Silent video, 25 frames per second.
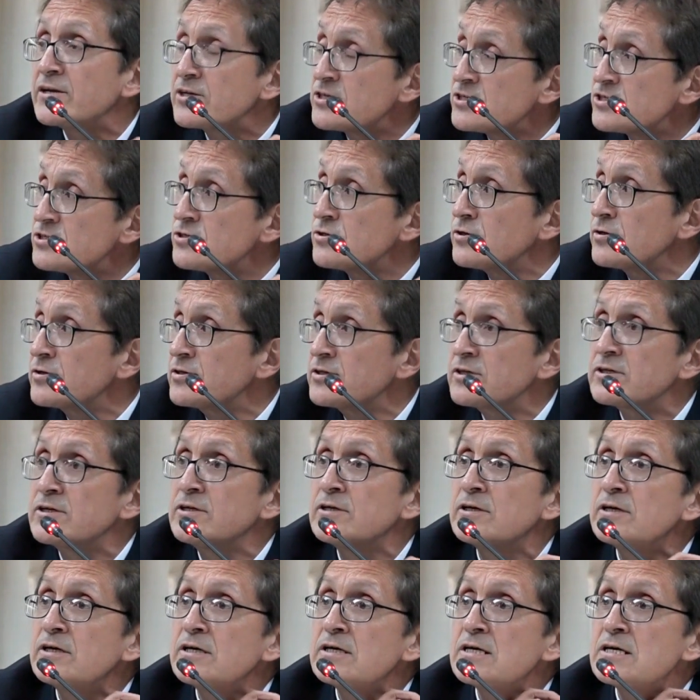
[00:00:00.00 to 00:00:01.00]
It is
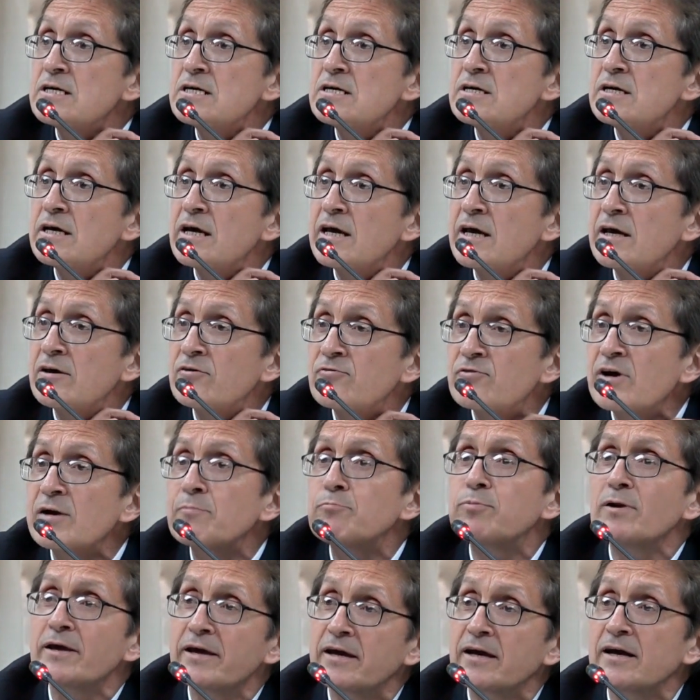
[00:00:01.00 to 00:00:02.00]
not a
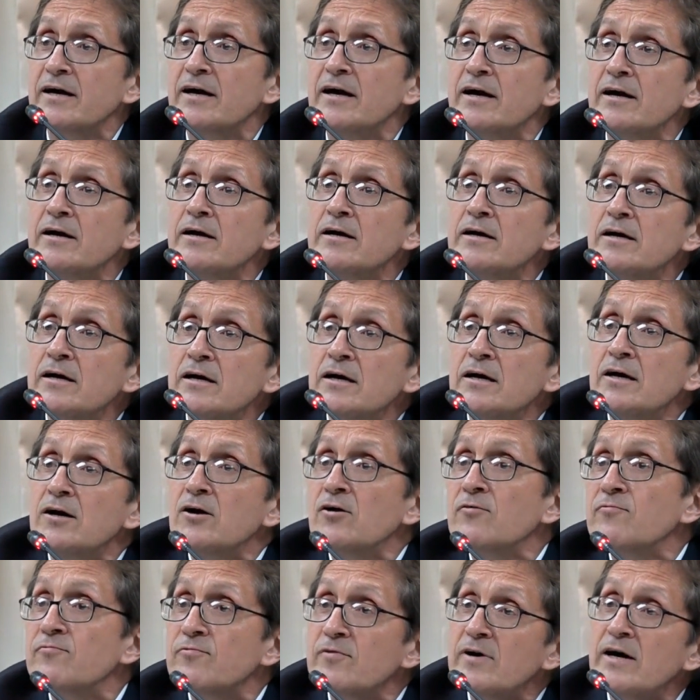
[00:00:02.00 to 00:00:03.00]
replica
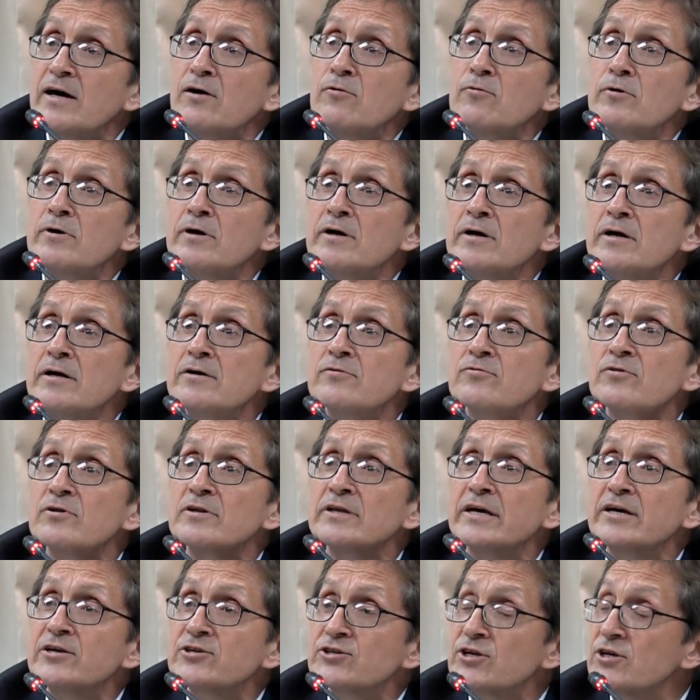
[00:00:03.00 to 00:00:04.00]
of our
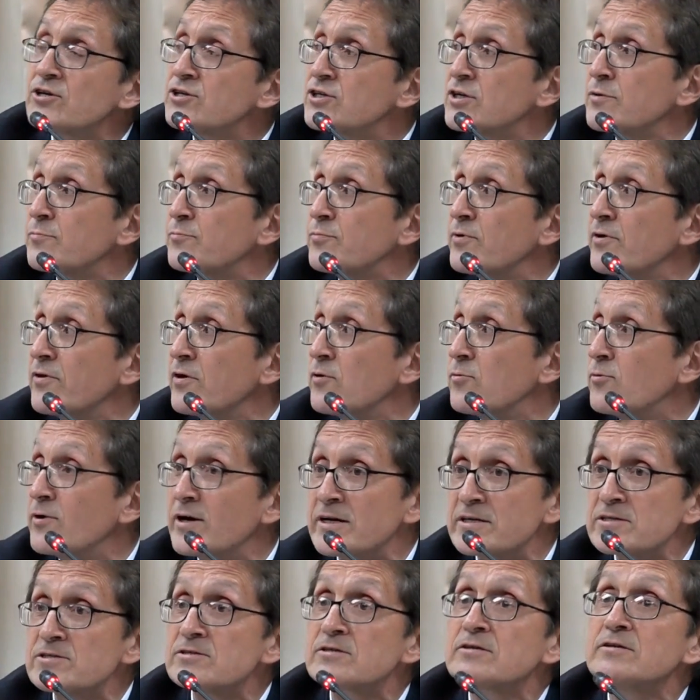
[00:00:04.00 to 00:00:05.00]
relationship with the
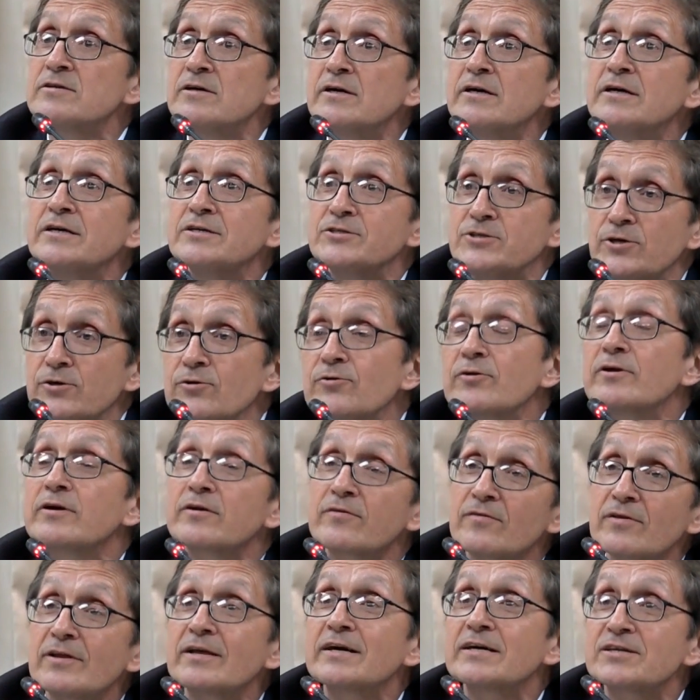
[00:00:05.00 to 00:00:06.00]
West
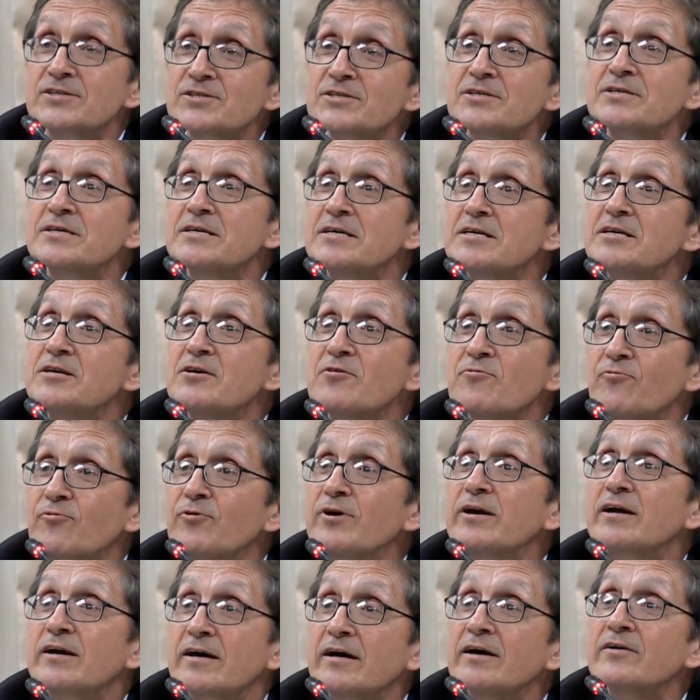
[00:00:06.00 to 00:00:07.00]
during the last
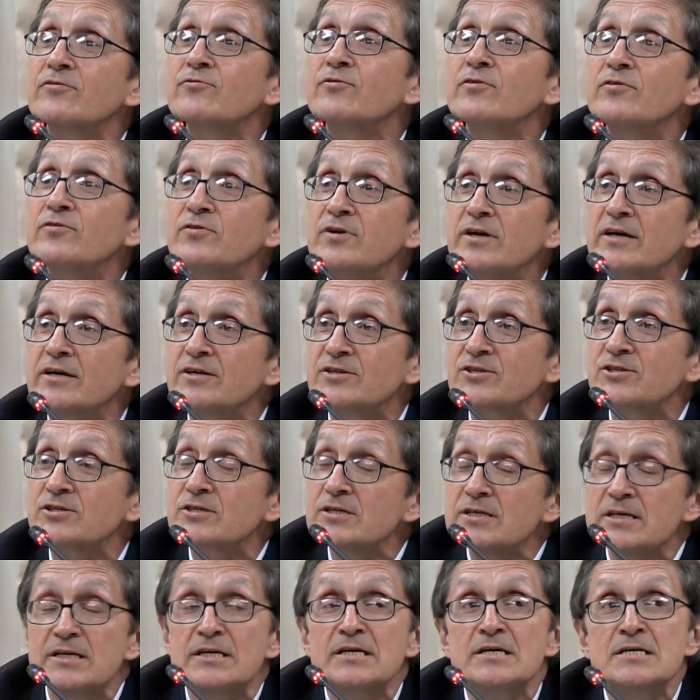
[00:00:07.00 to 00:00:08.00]
300
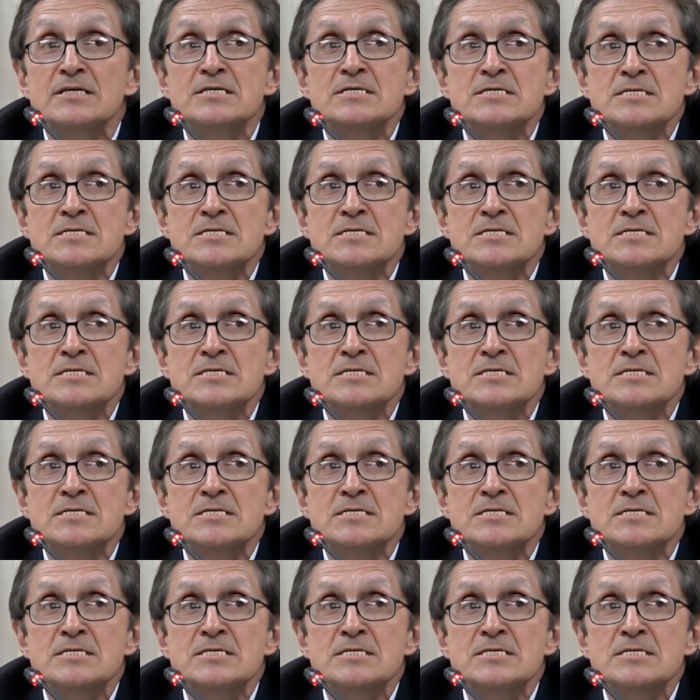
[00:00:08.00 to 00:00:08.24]
years.